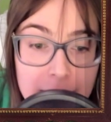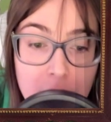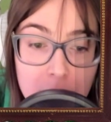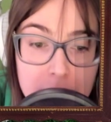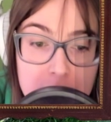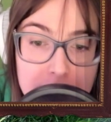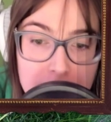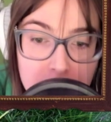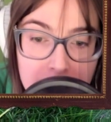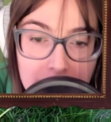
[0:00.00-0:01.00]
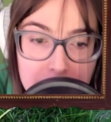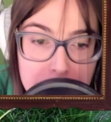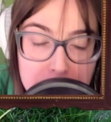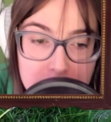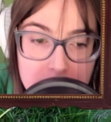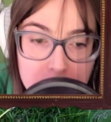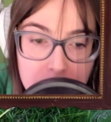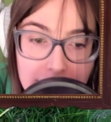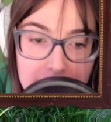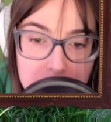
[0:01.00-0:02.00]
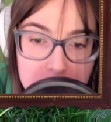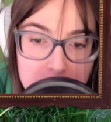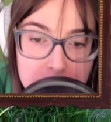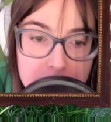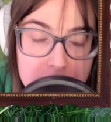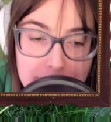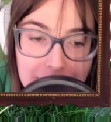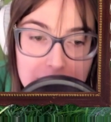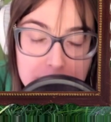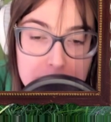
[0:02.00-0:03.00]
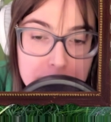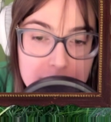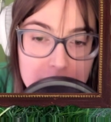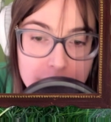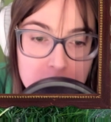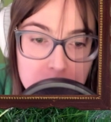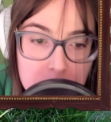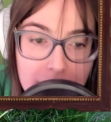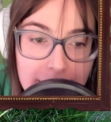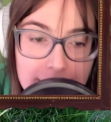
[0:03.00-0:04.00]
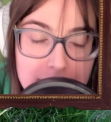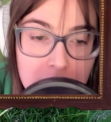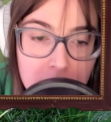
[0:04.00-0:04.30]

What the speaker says: No, we should be looking at people's rights. We should be respecting people's individual rights.